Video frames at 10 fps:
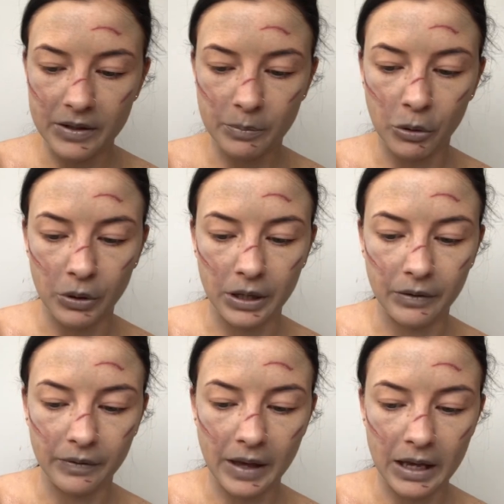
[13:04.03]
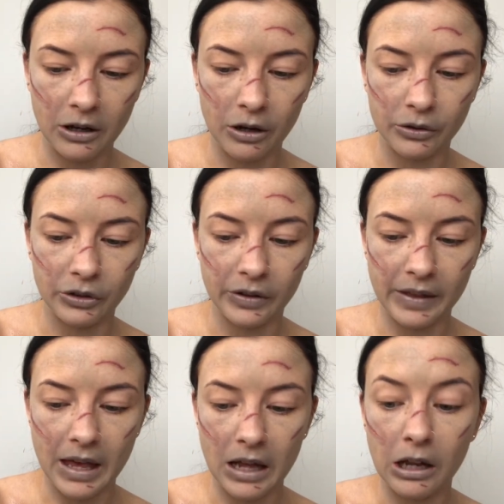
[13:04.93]
this point, they go to
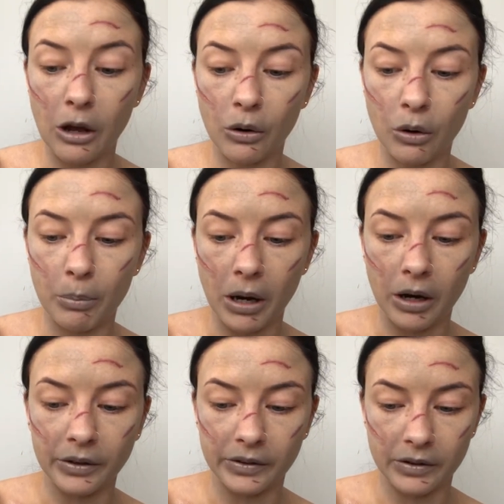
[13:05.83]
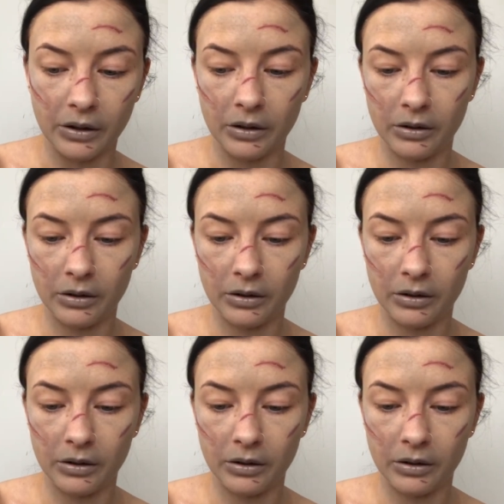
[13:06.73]
their local pastor,